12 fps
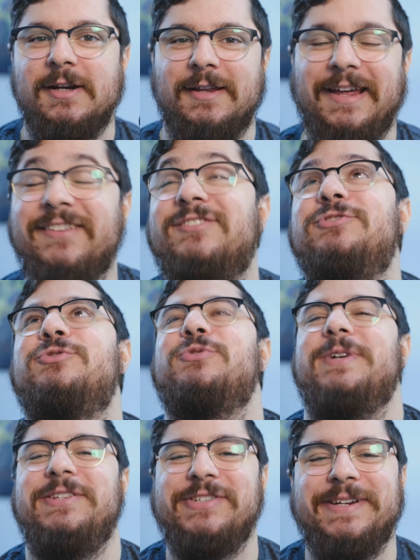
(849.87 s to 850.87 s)
That's
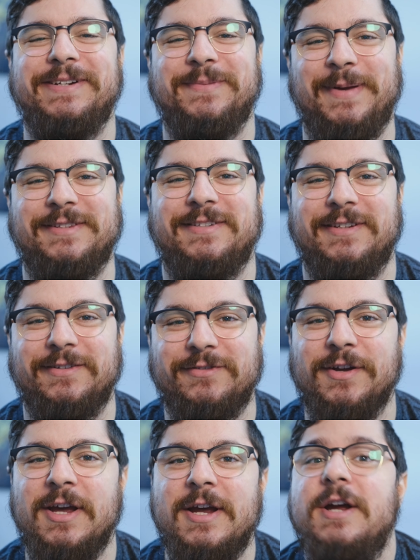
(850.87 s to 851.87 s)
crazy
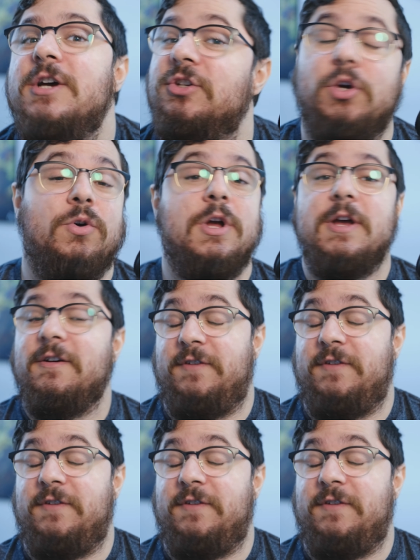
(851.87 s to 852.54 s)
expensive. So